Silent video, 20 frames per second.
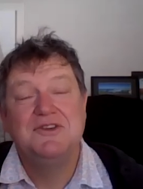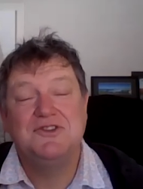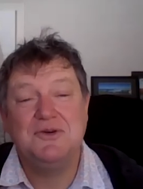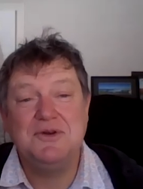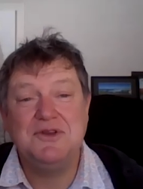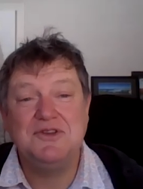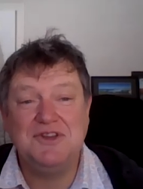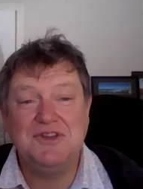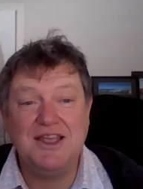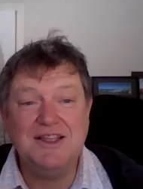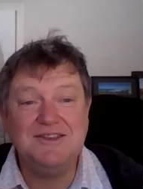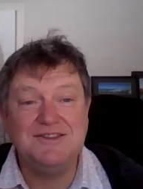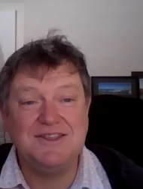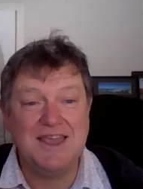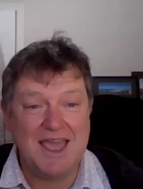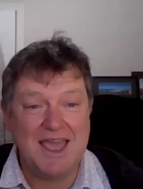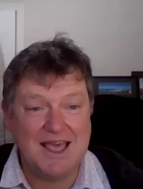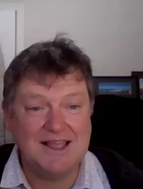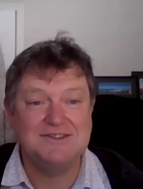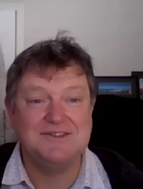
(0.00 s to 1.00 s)
So, in a sense,
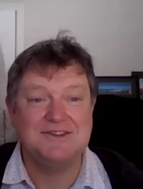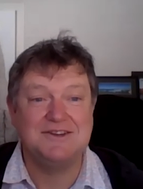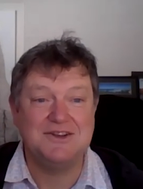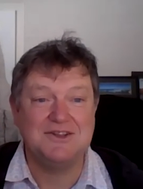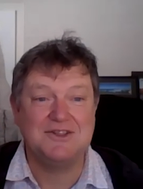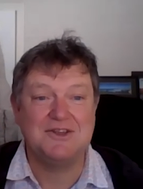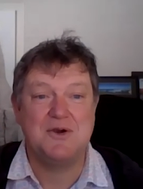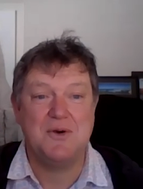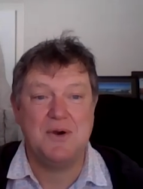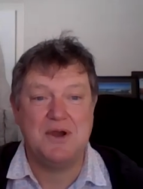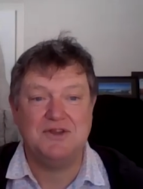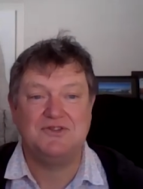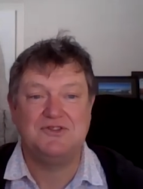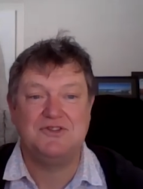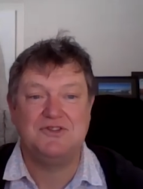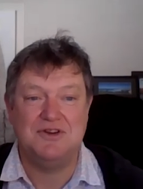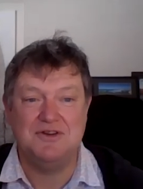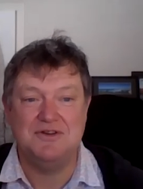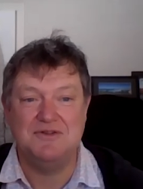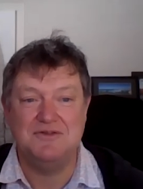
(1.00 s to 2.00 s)
the answer to the
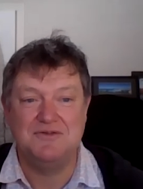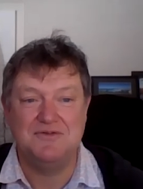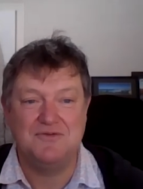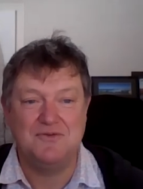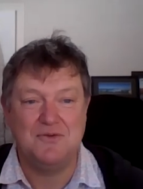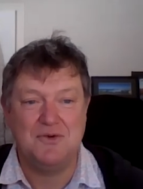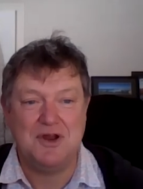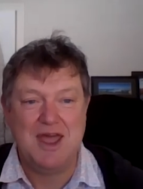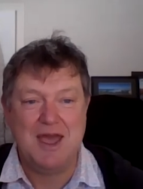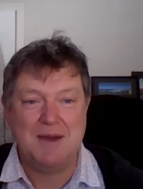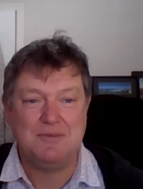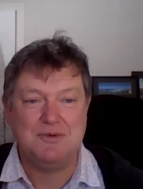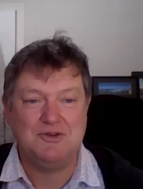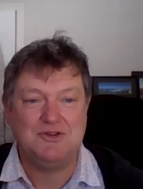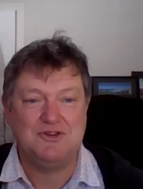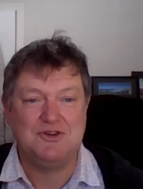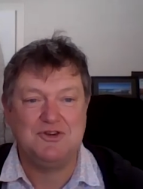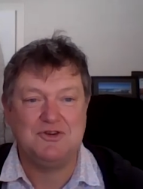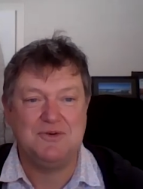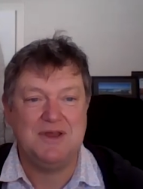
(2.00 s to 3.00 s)
question of what
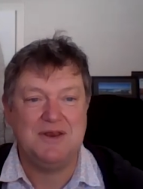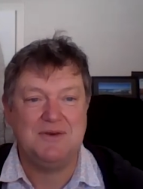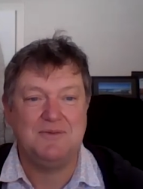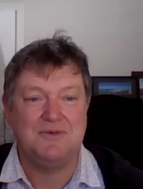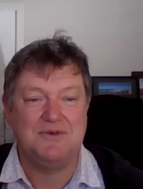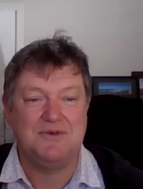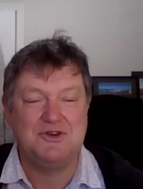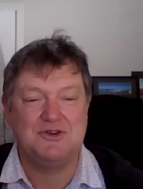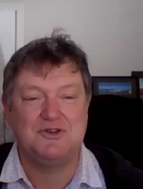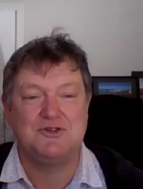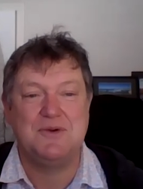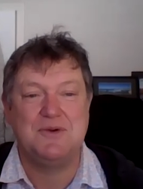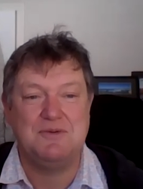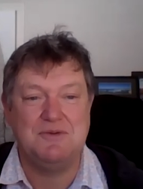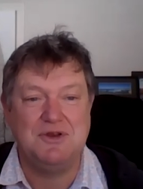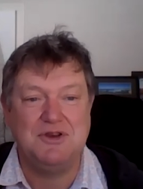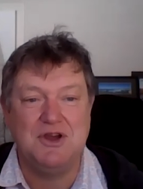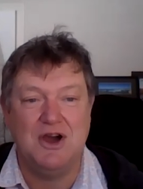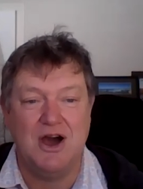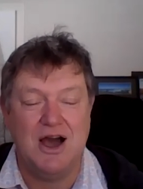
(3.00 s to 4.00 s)
happens to, to us
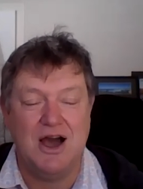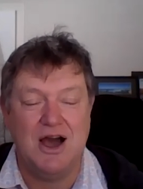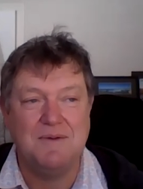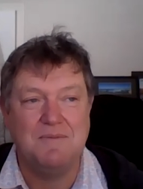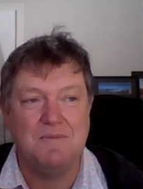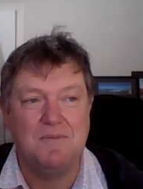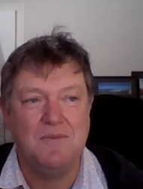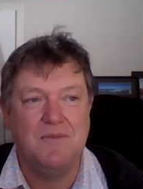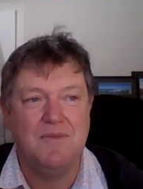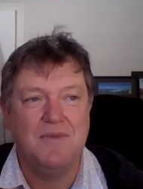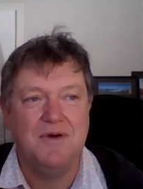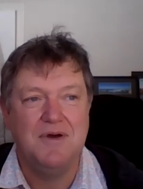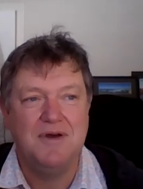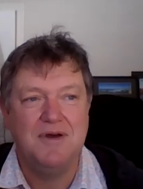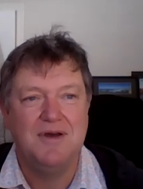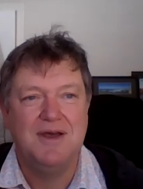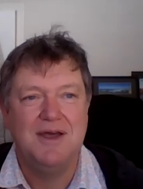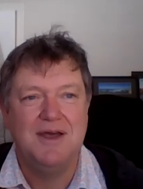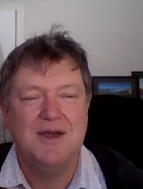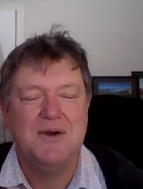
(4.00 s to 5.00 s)
when we die,
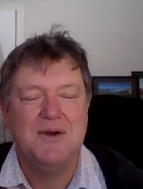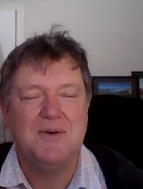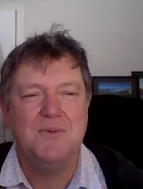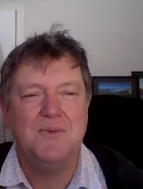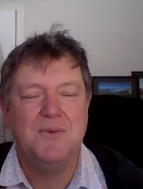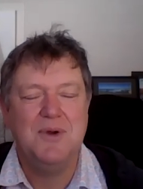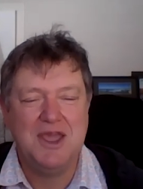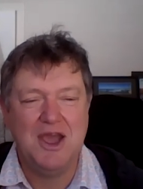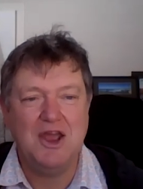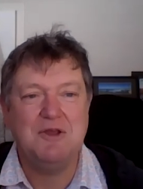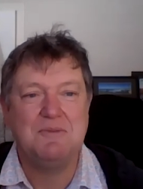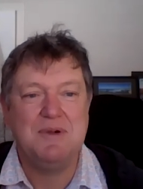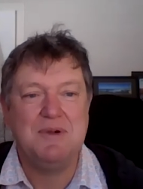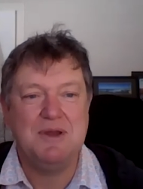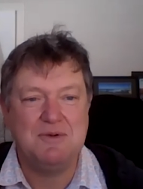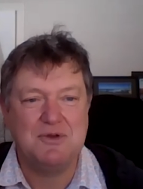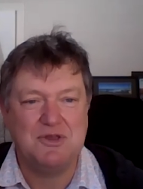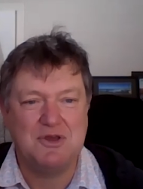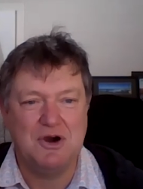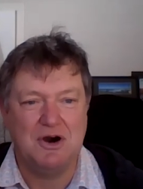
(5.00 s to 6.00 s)
we go to
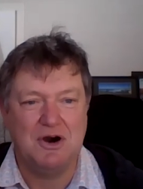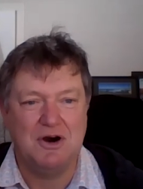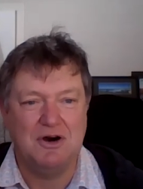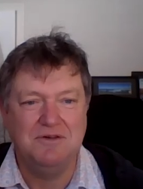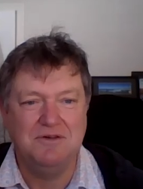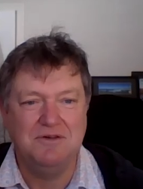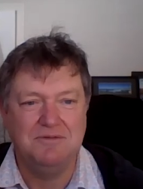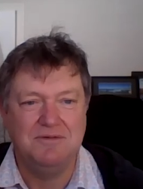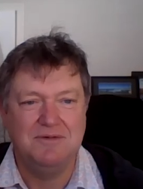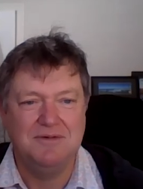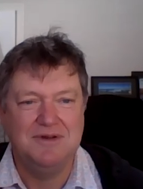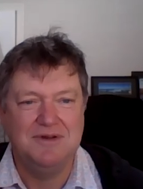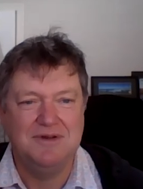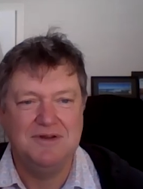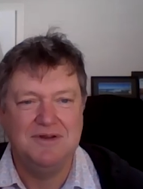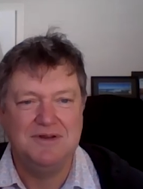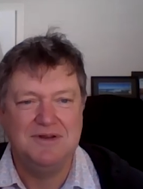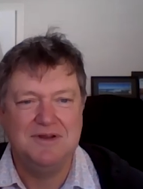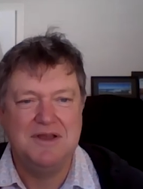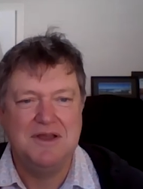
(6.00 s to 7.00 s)
be with God.
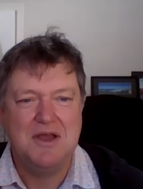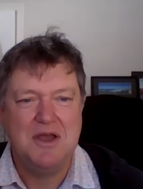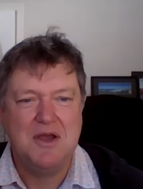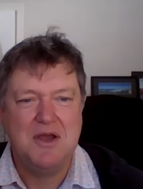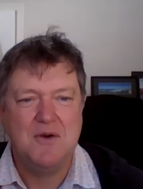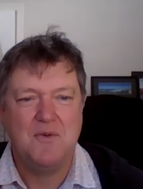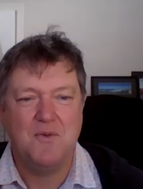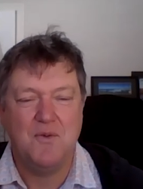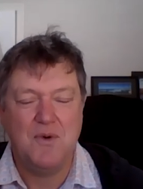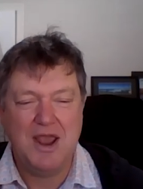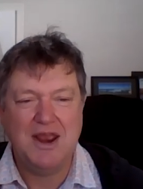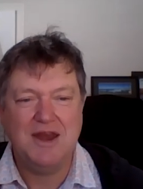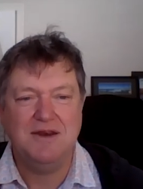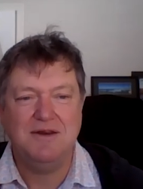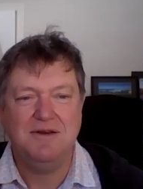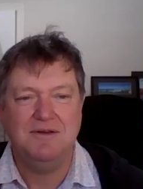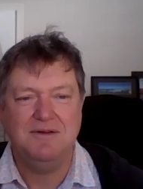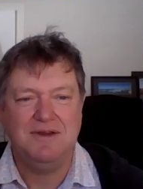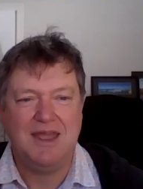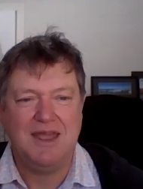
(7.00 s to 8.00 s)

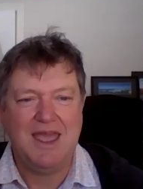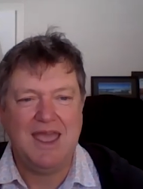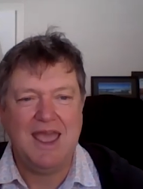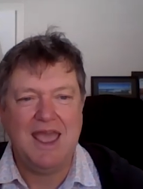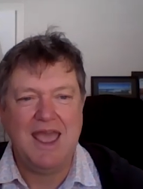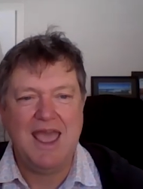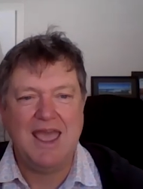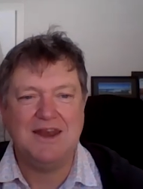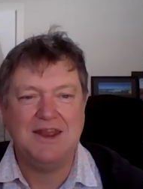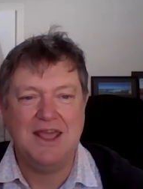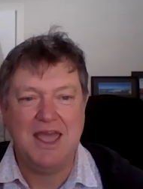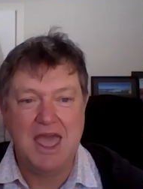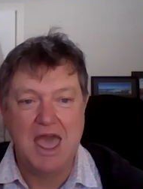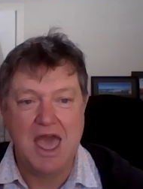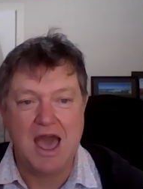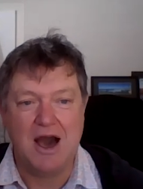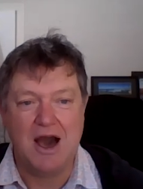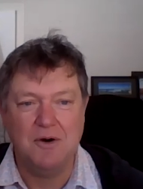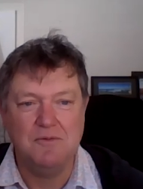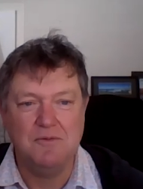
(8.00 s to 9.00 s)
When and
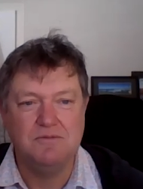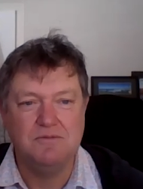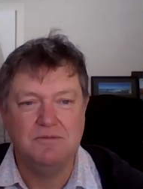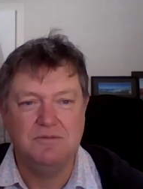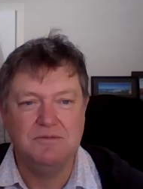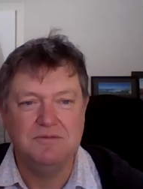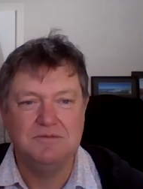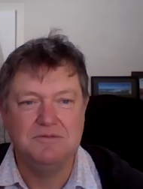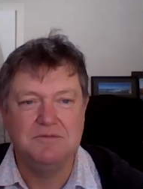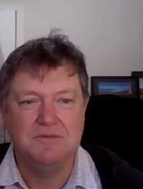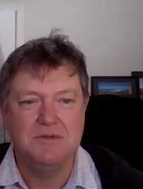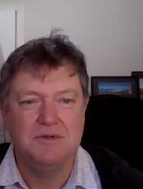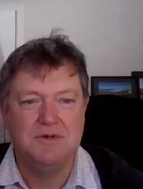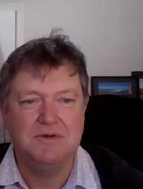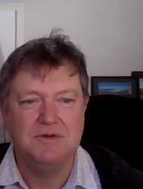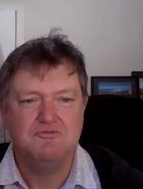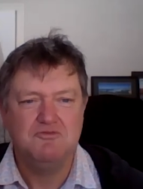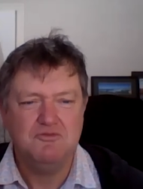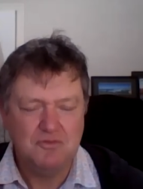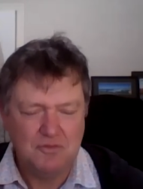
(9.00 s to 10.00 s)
how
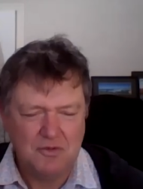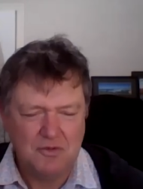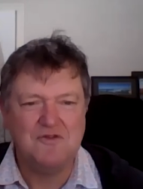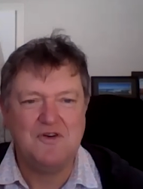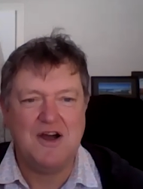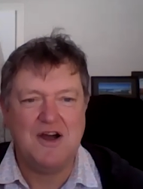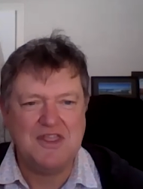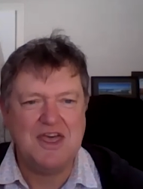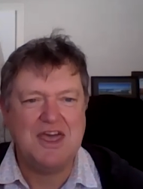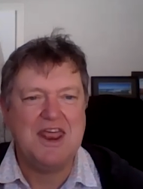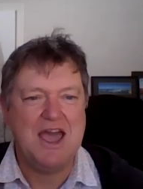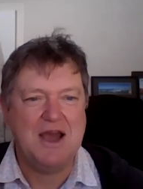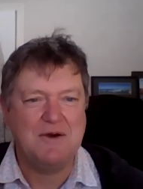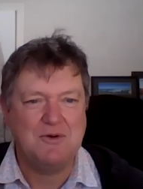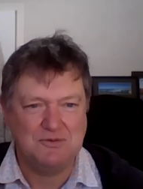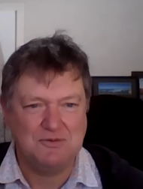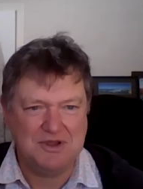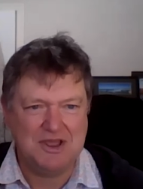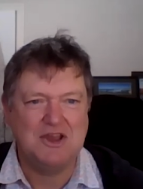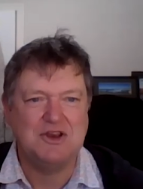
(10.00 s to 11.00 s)
We'll find that
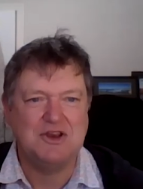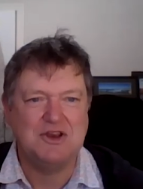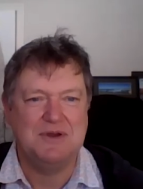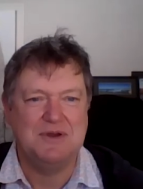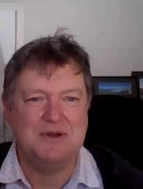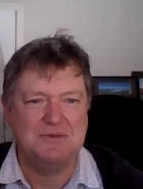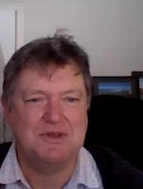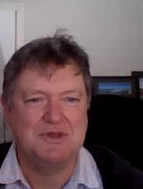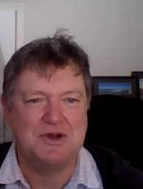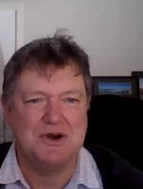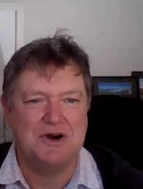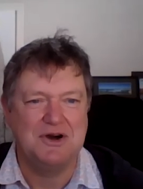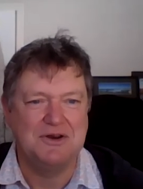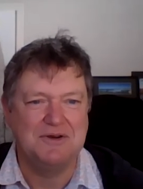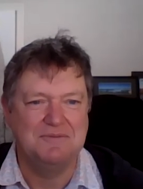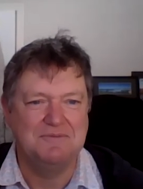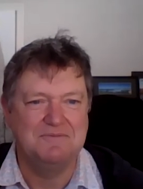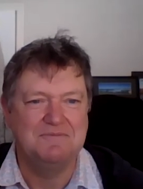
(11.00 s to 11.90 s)
out when we go to be with God.